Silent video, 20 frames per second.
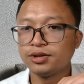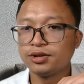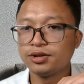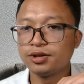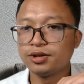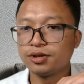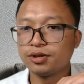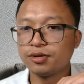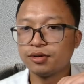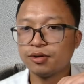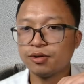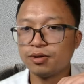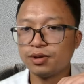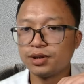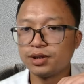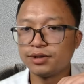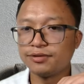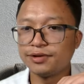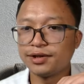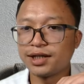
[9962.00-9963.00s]
Gold,
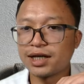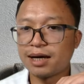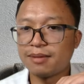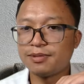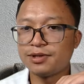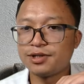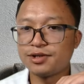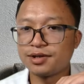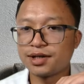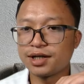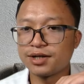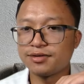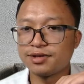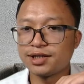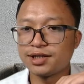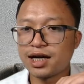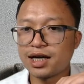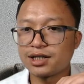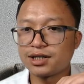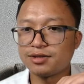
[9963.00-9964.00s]
if it happens to get
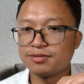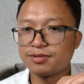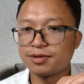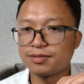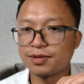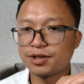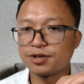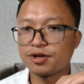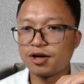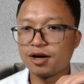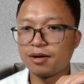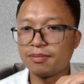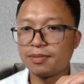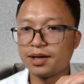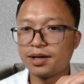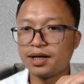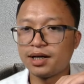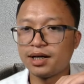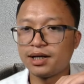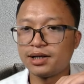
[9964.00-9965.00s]
rejection from the top,
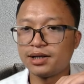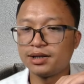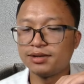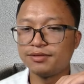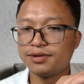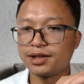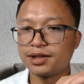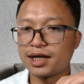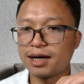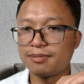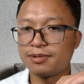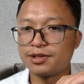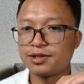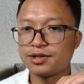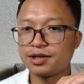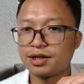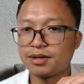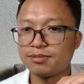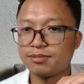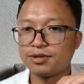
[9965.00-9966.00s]
and if it happens to
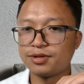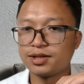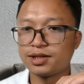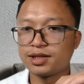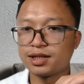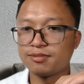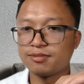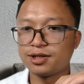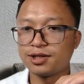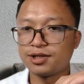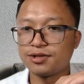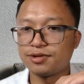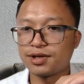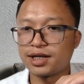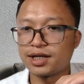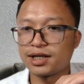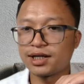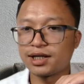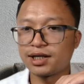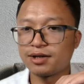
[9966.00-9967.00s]
come to these levels, you
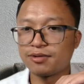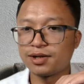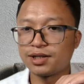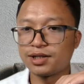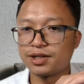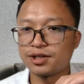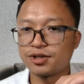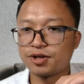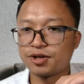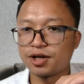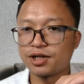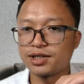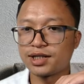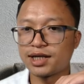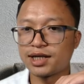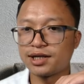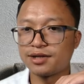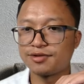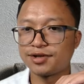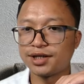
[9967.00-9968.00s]
can get one shots
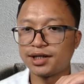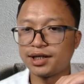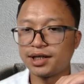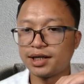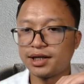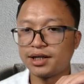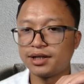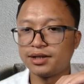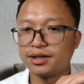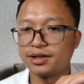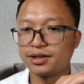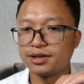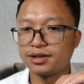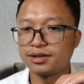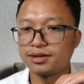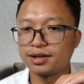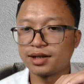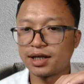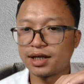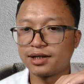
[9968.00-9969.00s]
entry and
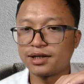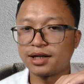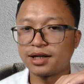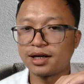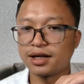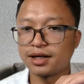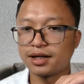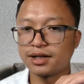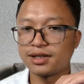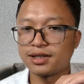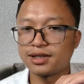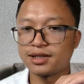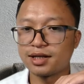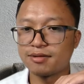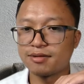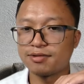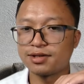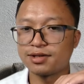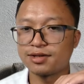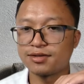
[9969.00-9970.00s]
can target these
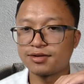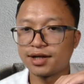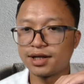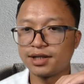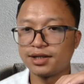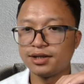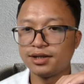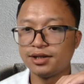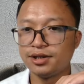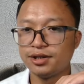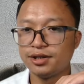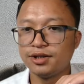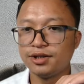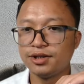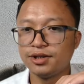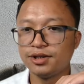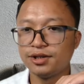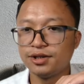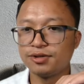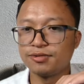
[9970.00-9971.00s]
levels, right,
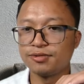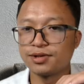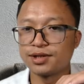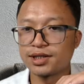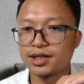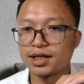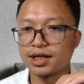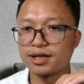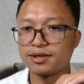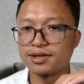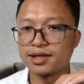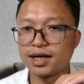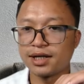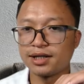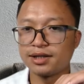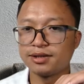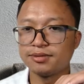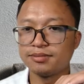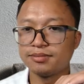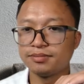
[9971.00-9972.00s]
towards the downside,
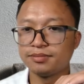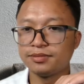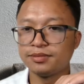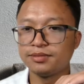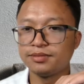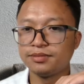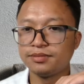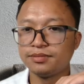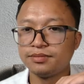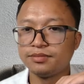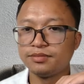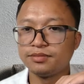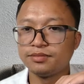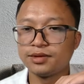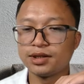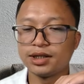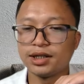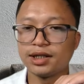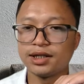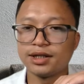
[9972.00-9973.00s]

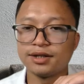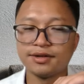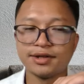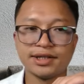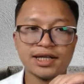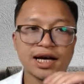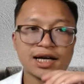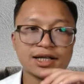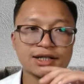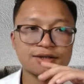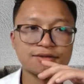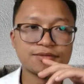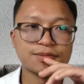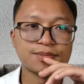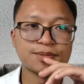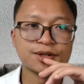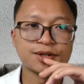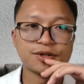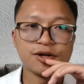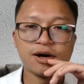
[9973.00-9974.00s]
getting a rejection from
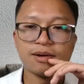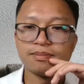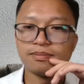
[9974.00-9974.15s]
the top.